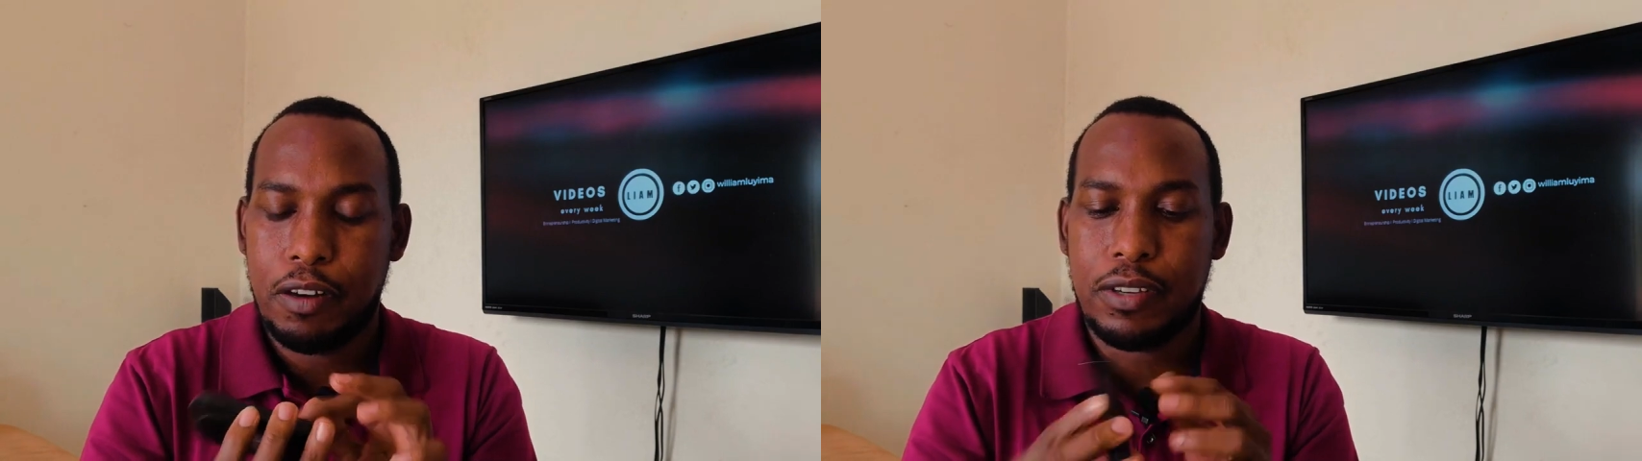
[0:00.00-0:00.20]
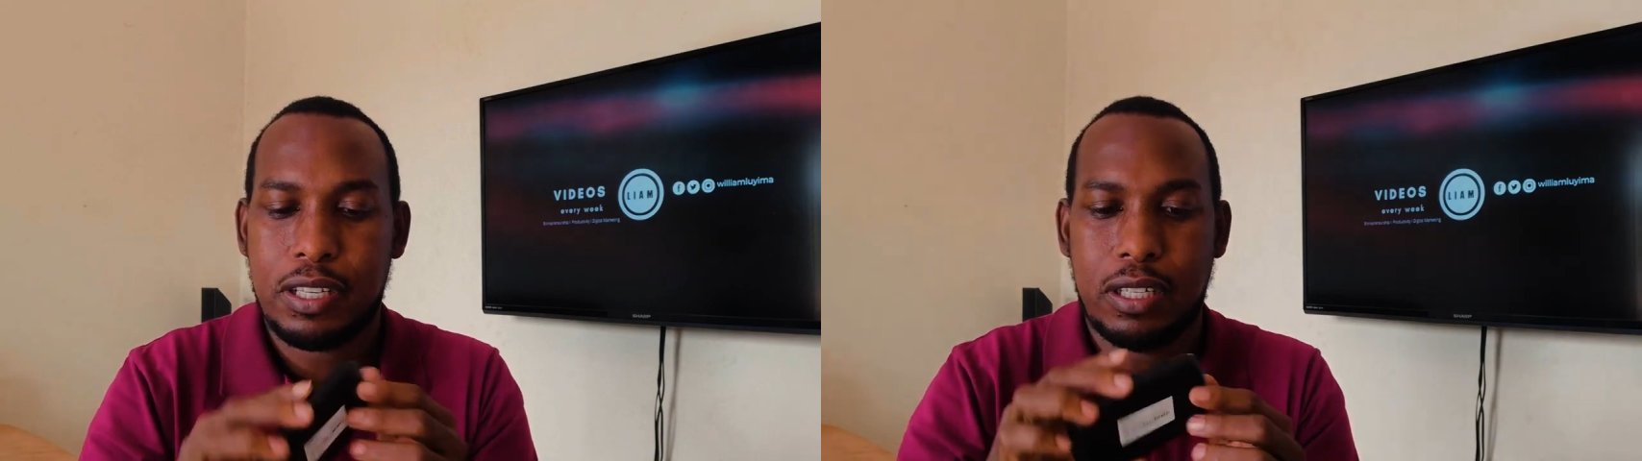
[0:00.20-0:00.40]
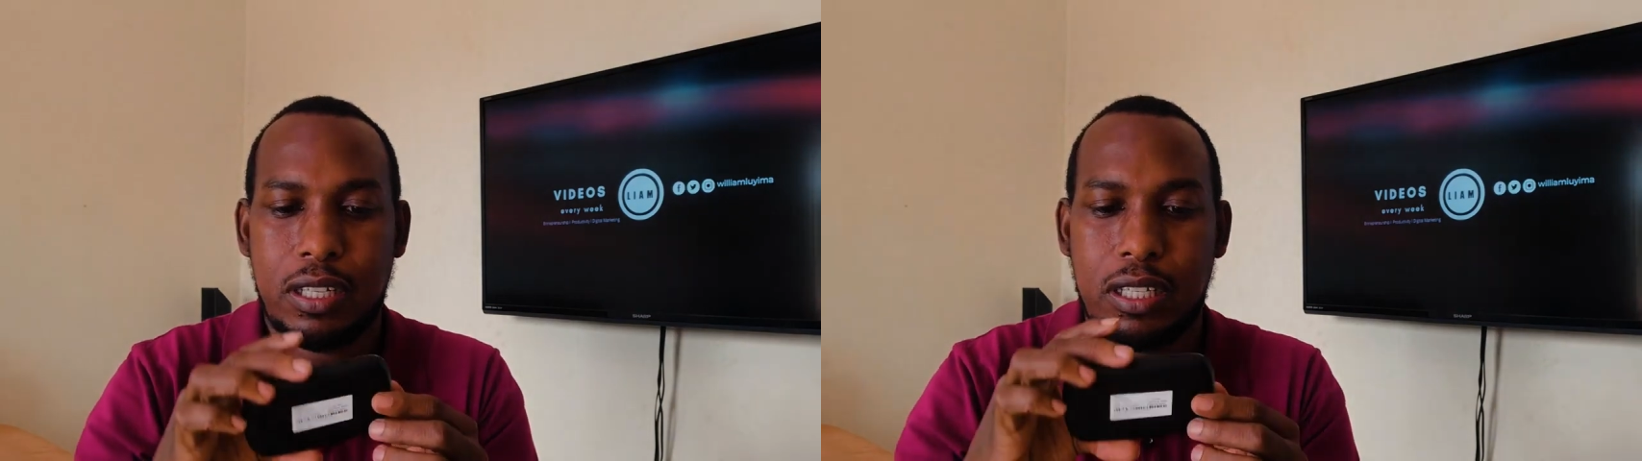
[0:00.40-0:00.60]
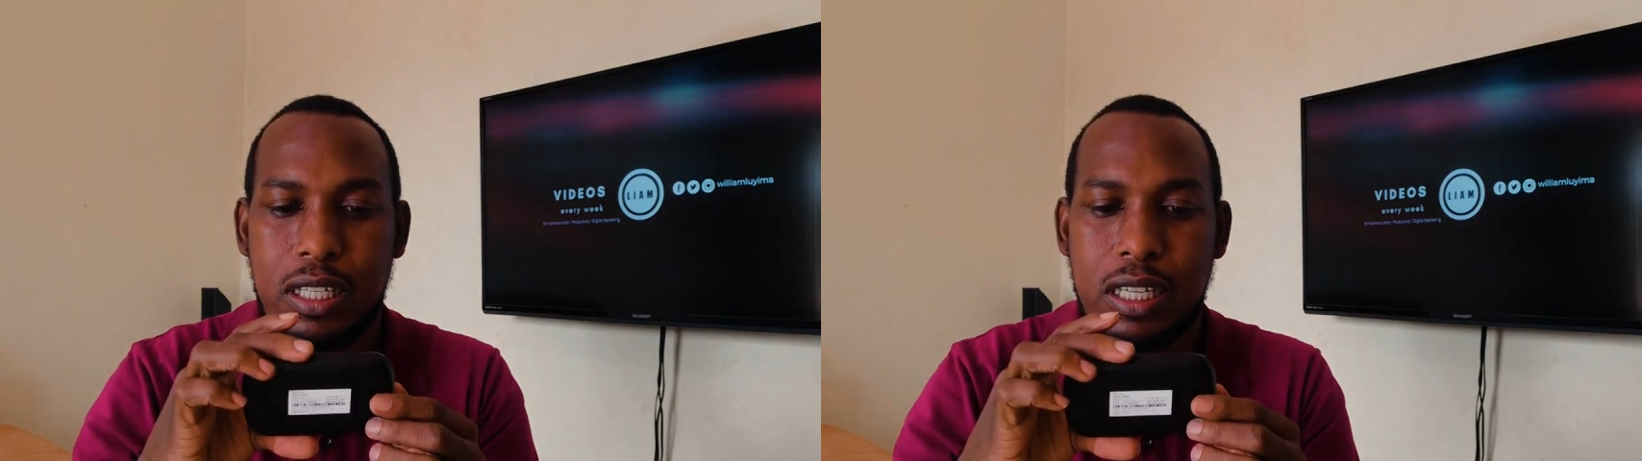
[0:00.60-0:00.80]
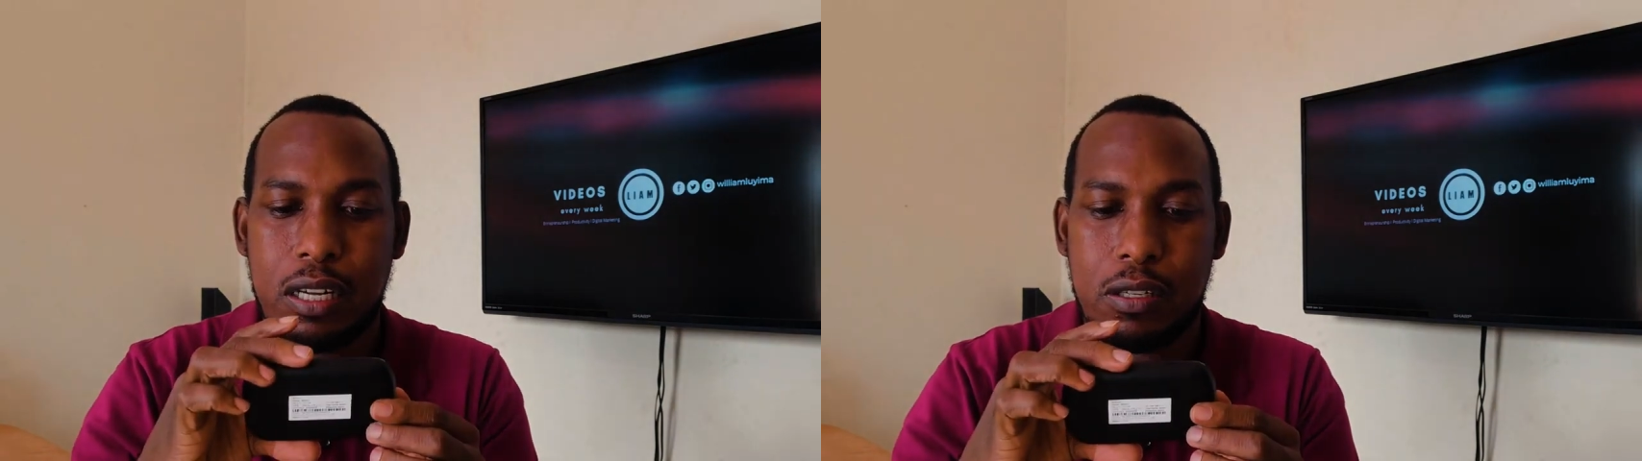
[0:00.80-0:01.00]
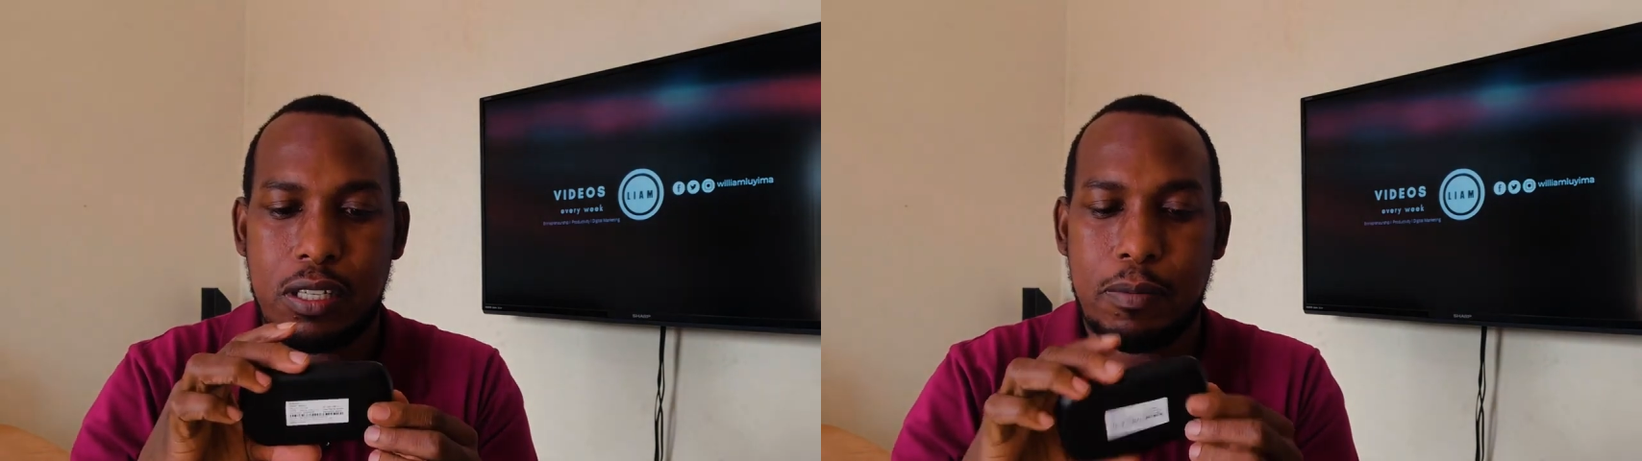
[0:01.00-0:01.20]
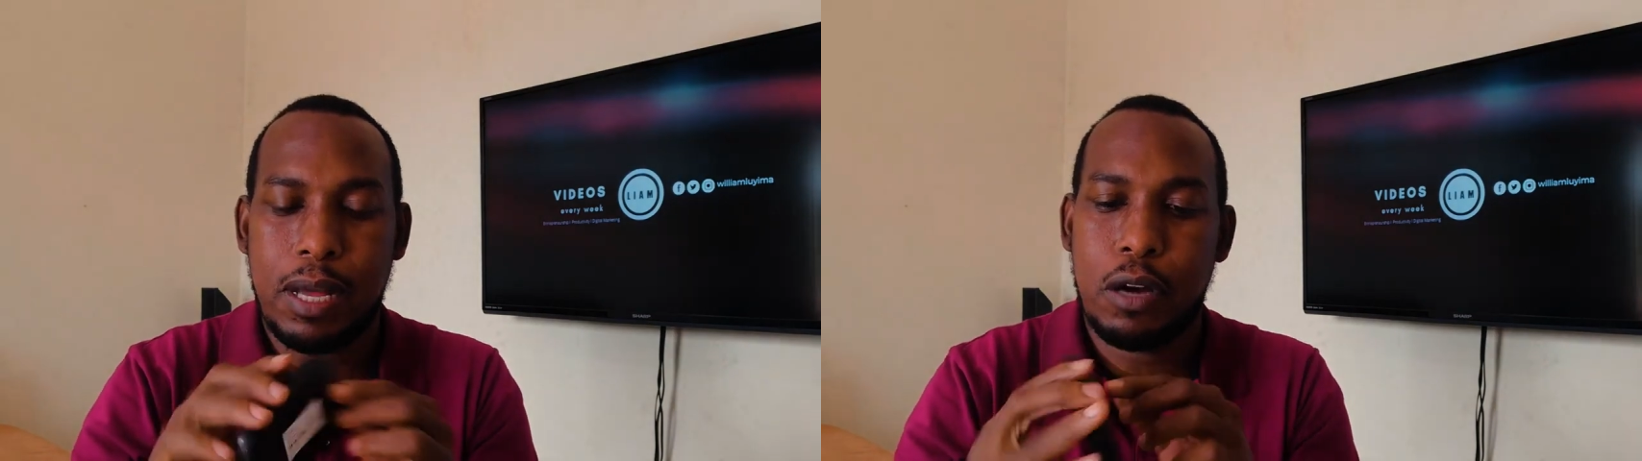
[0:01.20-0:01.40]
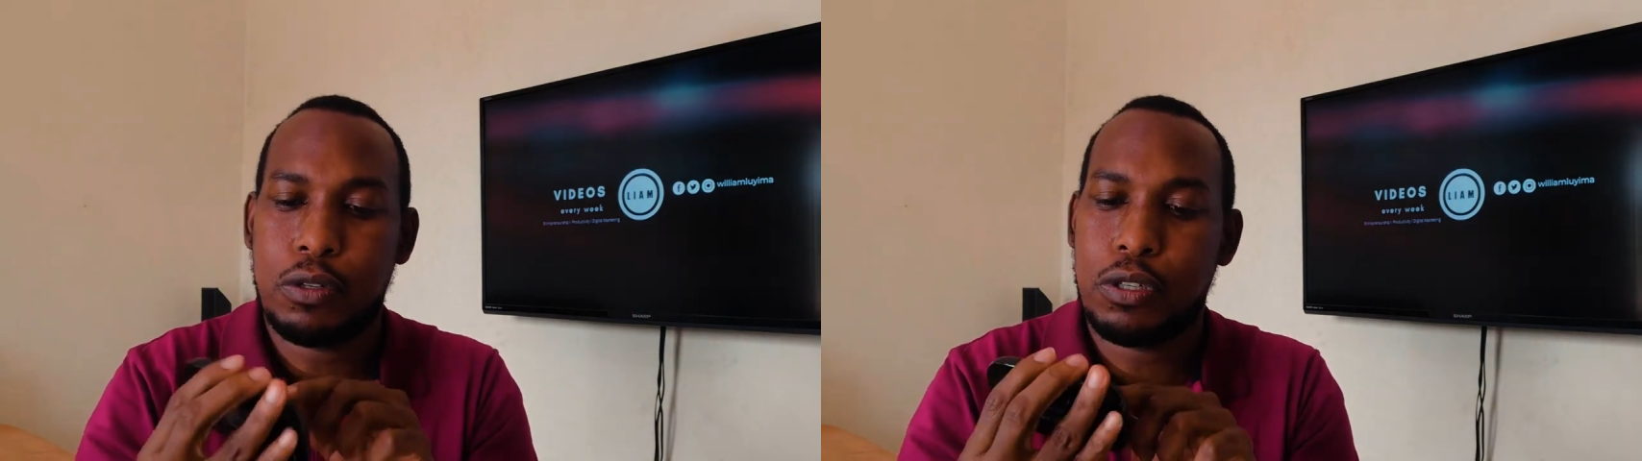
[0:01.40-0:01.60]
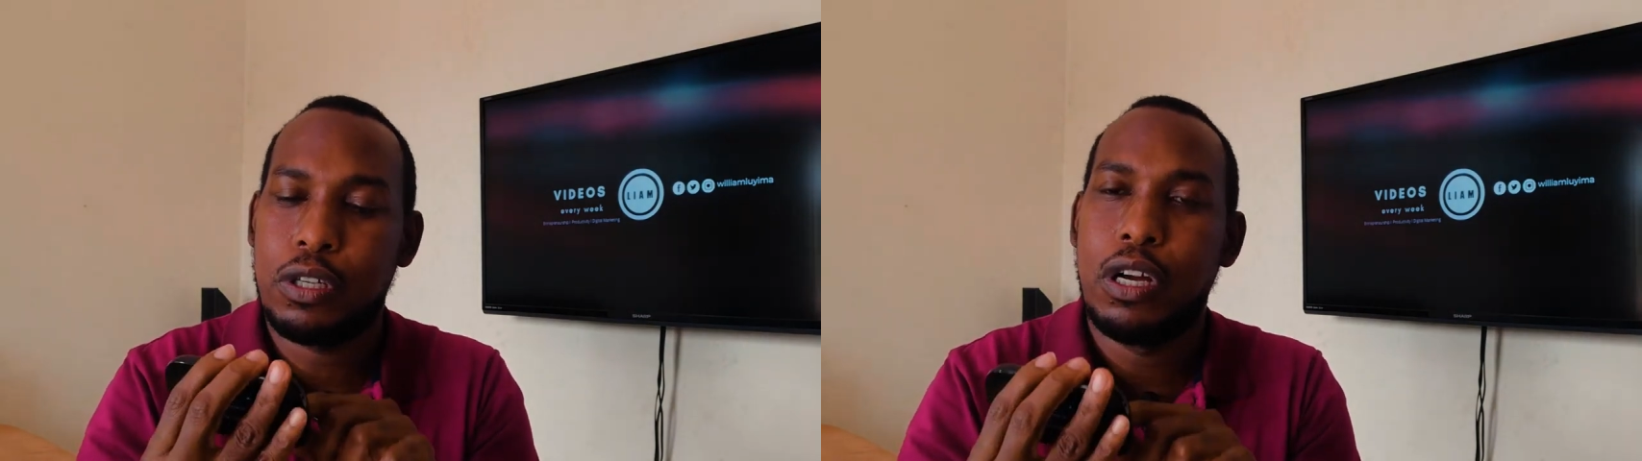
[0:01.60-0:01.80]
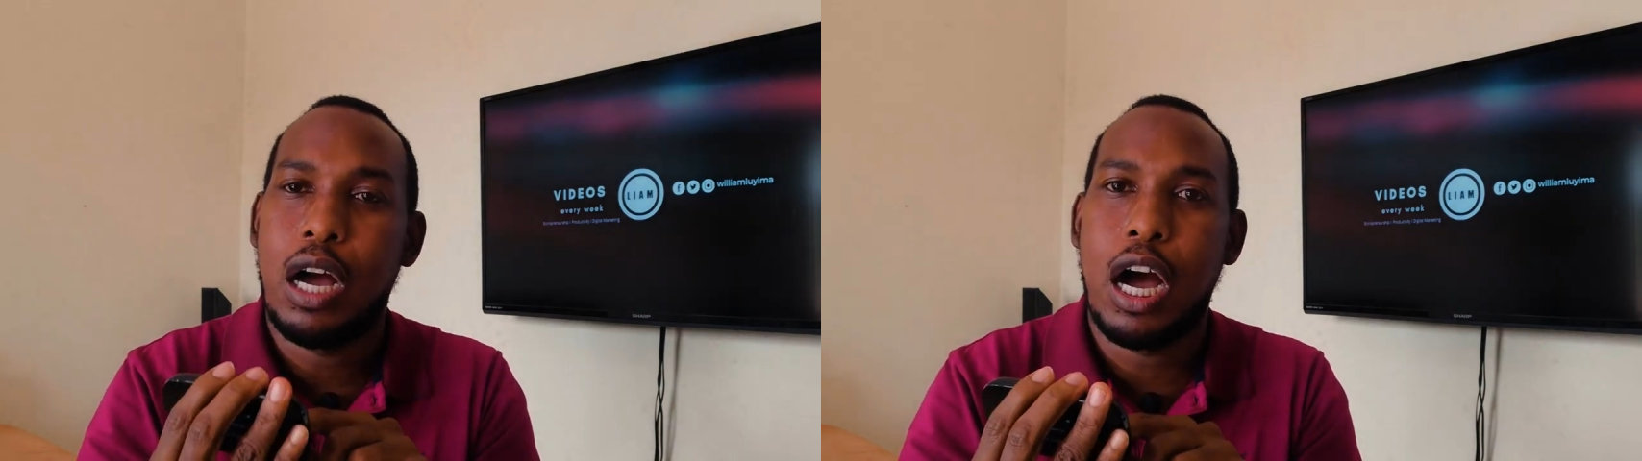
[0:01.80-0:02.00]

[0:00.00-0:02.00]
obviously the details about